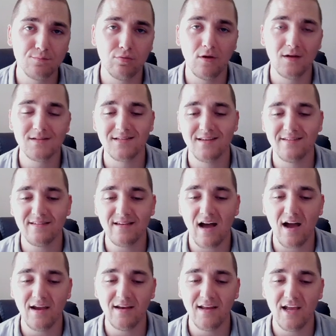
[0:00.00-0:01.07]
plus
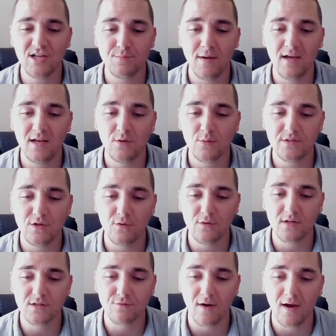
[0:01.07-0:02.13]
9 HP to his
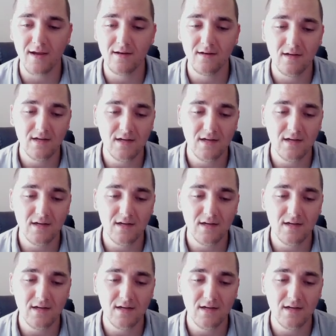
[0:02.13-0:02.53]
units, right?